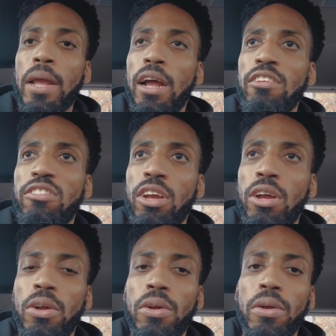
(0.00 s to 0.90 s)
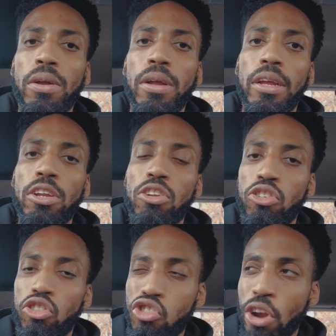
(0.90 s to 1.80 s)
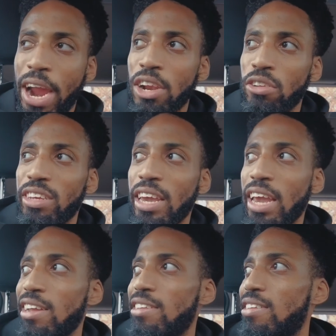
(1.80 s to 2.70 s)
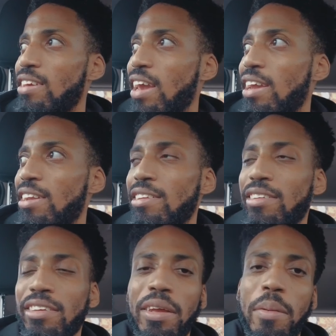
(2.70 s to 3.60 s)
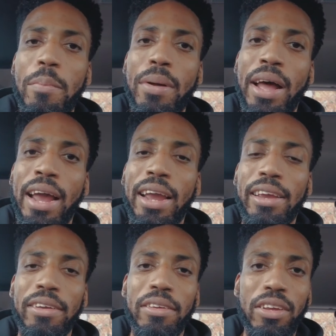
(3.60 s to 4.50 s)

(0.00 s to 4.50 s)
And so try not to get entertained by,